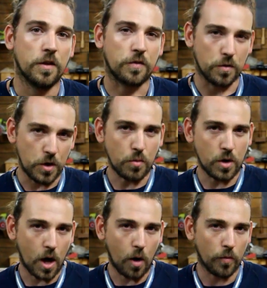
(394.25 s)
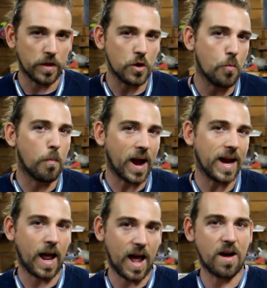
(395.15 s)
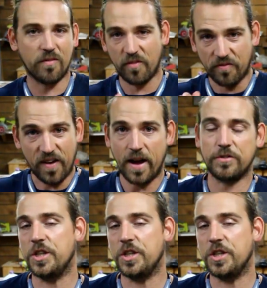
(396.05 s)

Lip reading: So you know that you might have 5